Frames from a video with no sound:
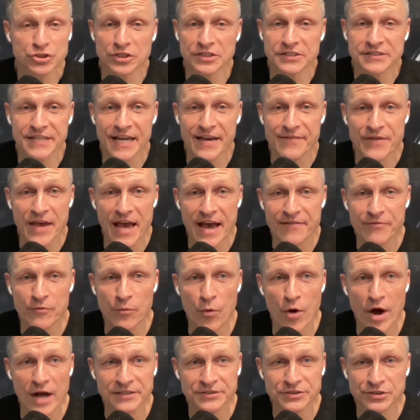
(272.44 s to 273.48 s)
to say, if you haven't
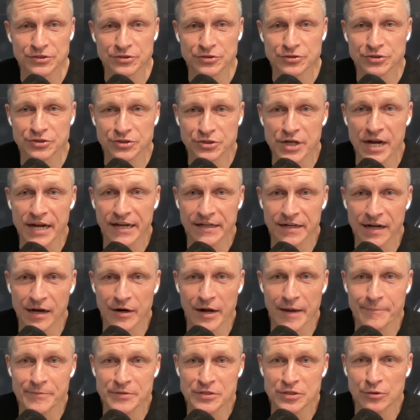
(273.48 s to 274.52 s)
watched it, you should check it out.
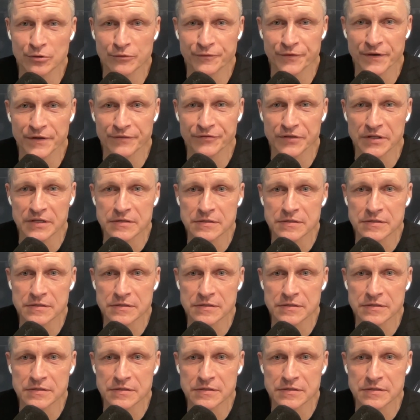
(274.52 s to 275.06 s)
Episode 50.